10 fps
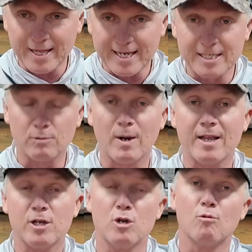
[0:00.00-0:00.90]
these and one
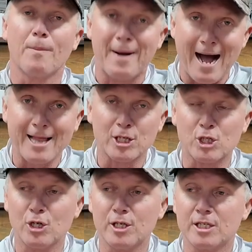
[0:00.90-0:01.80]
of the new Rapala
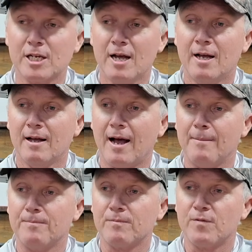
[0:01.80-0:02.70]
shirts
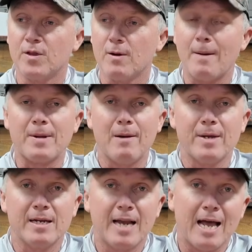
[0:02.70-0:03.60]
for their
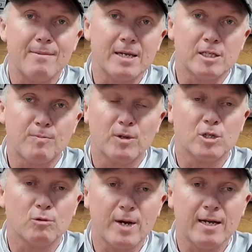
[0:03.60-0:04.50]
upcoming naming
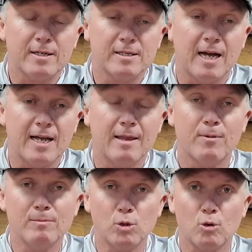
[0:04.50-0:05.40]
sponsor round in the
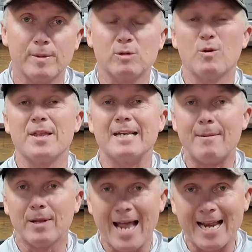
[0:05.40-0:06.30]
Brim tournaments. We've got the
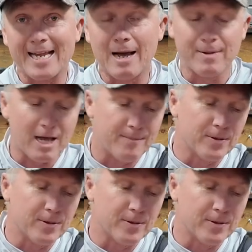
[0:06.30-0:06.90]
double header coming up